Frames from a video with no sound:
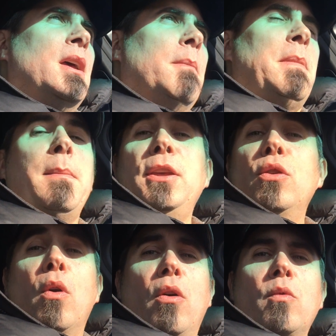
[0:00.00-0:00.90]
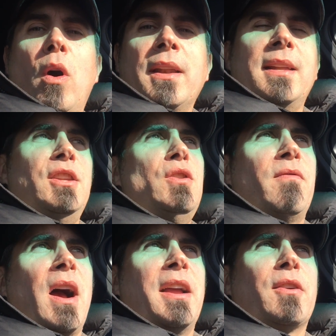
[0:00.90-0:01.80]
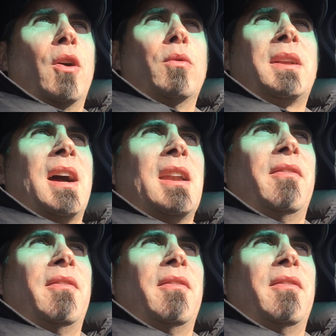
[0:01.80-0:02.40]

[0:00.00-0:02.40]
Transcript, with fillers: Maybe you own one and you've got your own kind